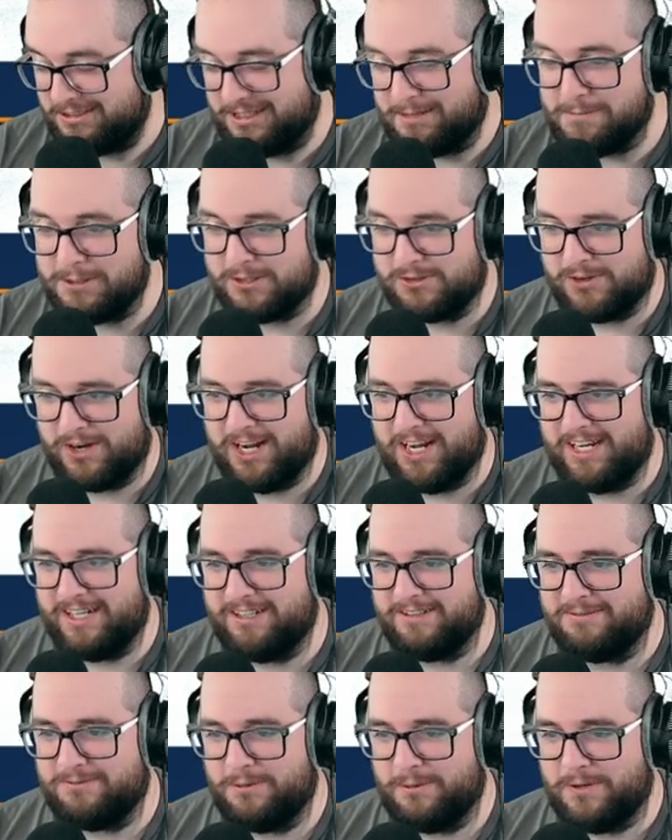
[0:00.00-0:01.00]
I'm going to try.
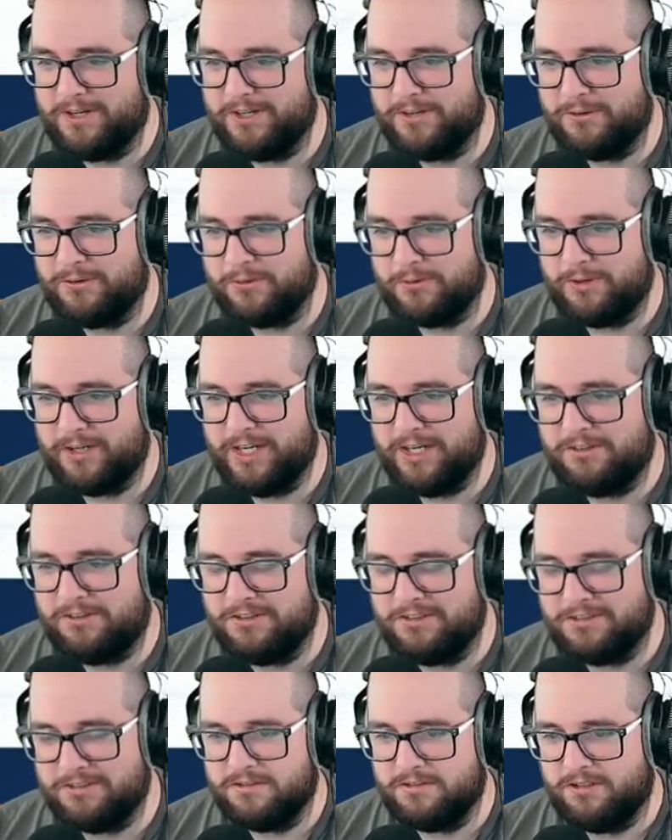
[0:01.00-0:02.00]
We want another three and out.
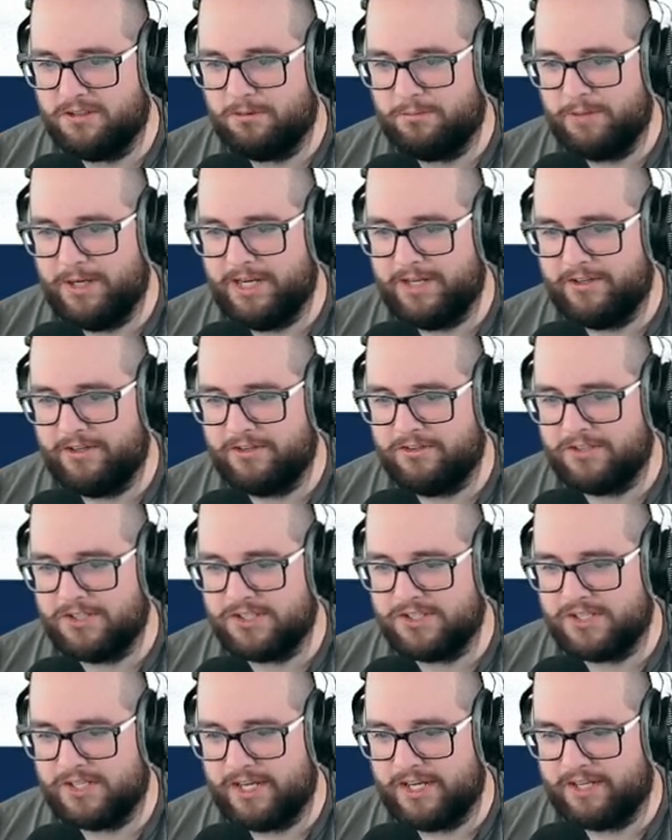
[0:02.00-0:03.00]
Oh, man, they're
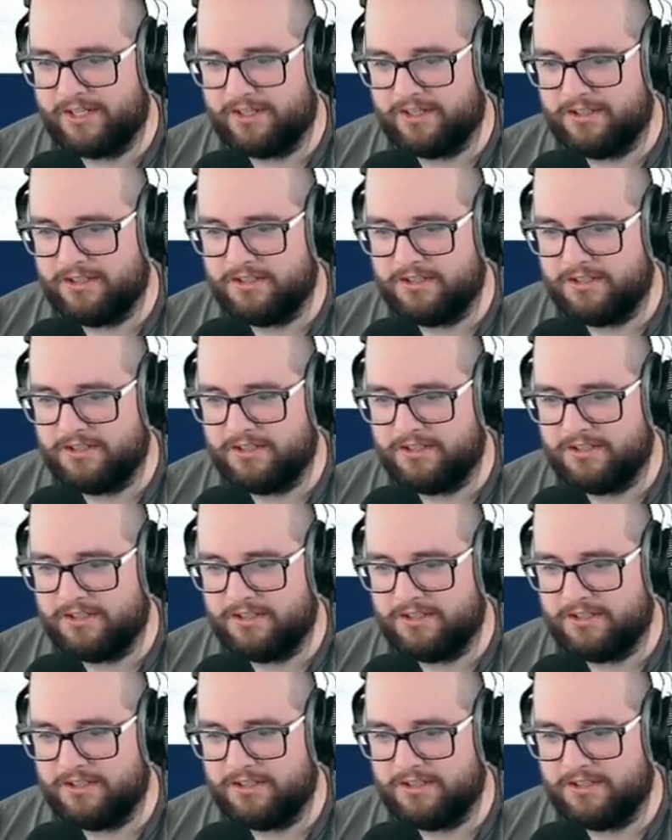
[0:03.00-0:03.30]
just like...